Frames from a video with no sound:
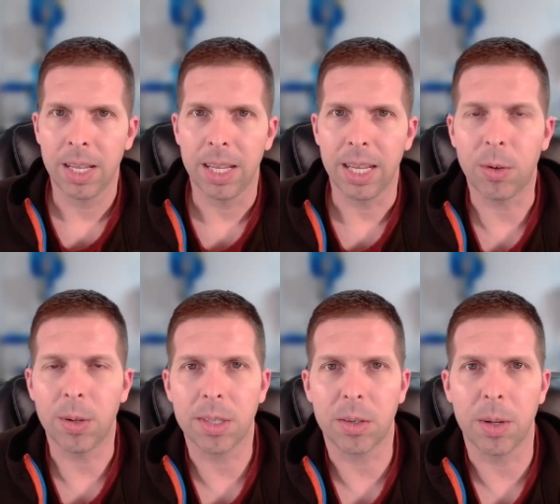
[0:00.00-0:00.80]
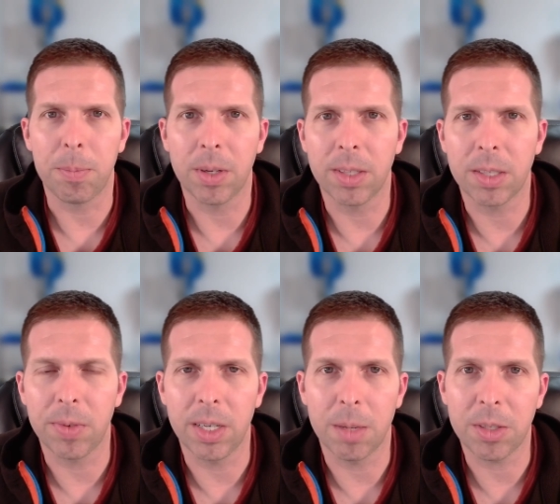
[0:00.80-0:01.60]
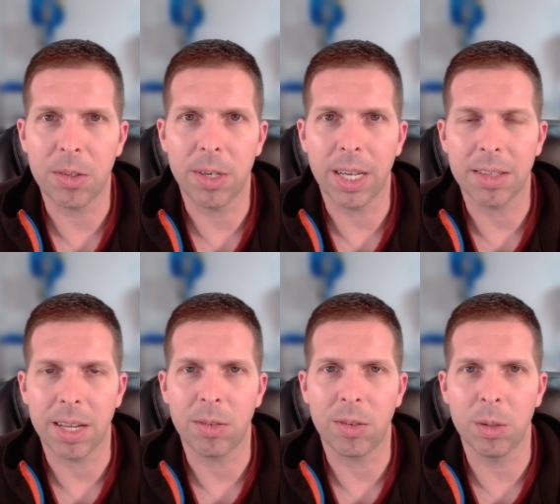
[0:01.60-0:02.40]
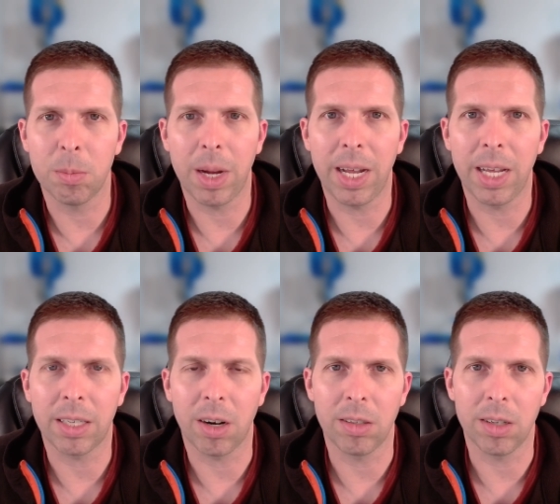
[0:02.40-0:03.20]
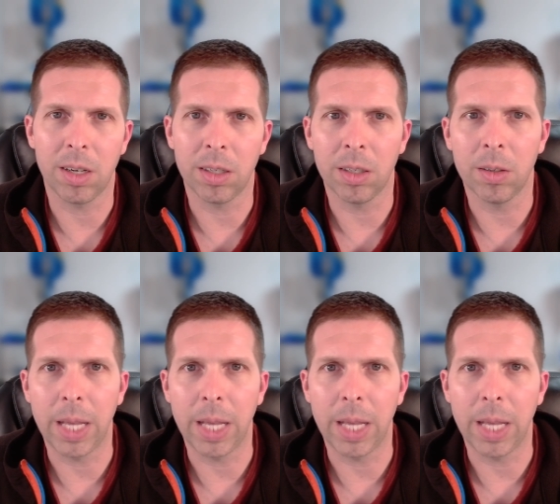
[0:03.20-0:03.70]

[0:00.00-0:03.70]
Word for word: Hey Coins and Crypto, in this video I'm going to show you guys how to buy Cardano